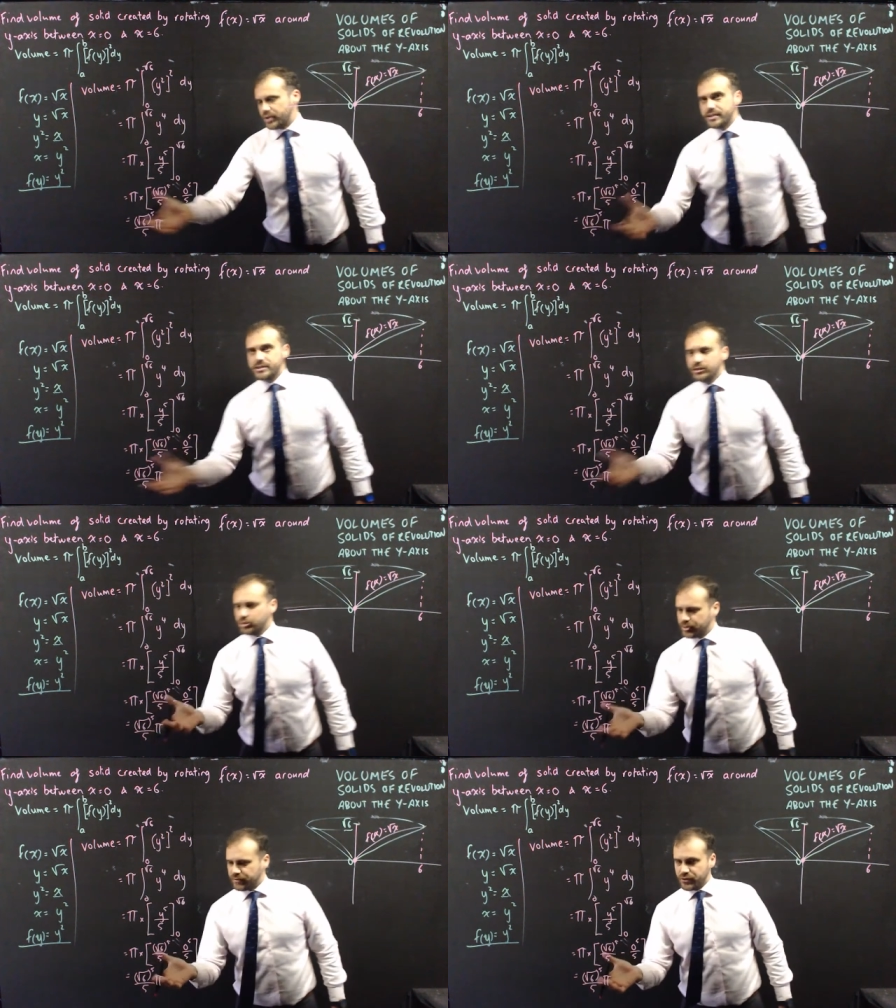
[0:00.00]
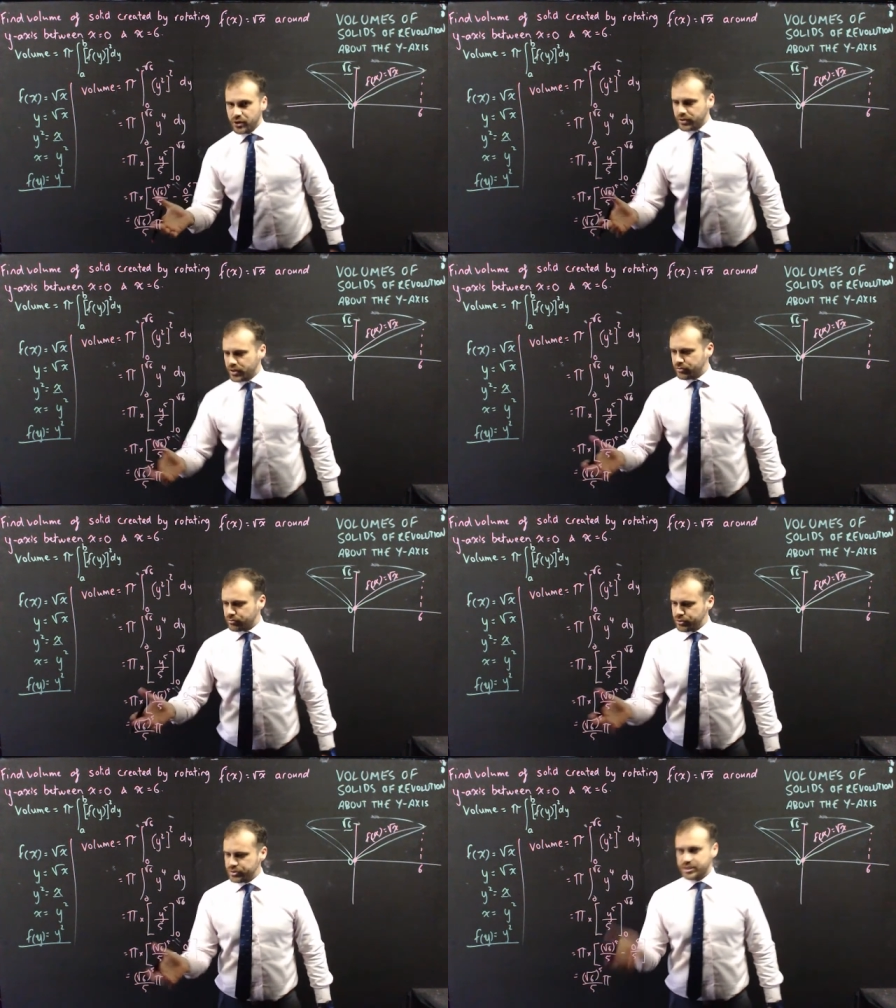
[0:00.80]
this a little bit further.
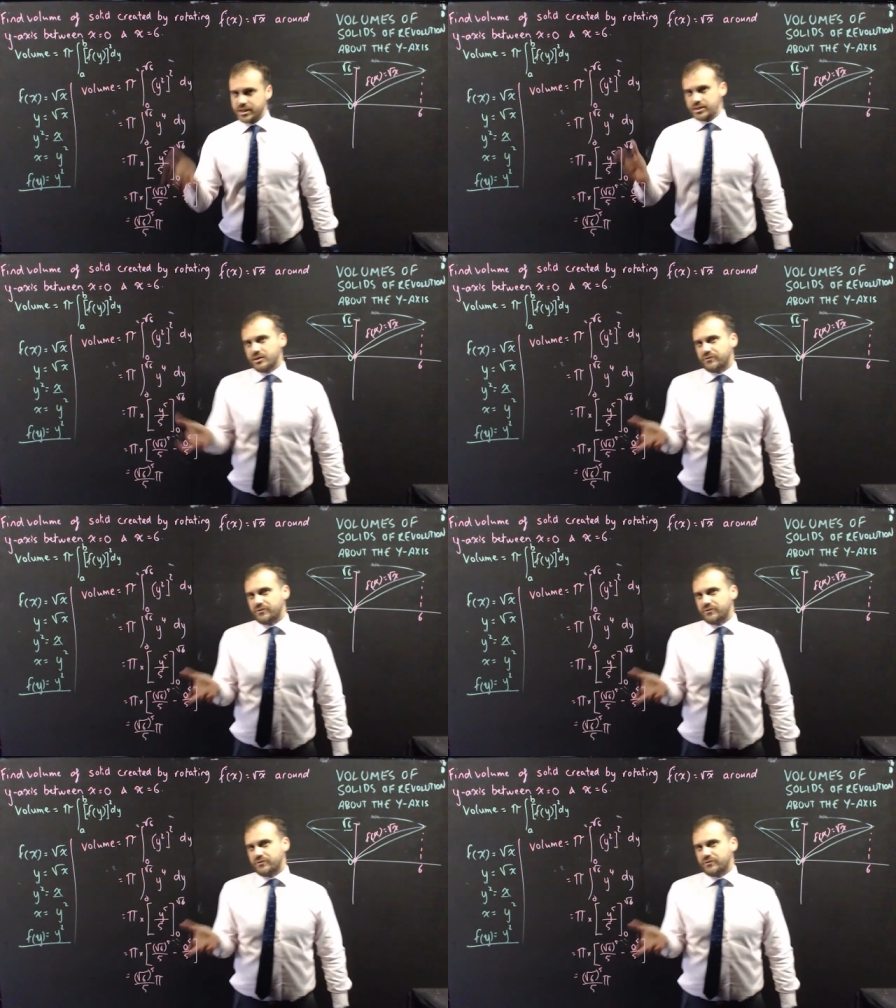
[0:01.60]
Root 6 to the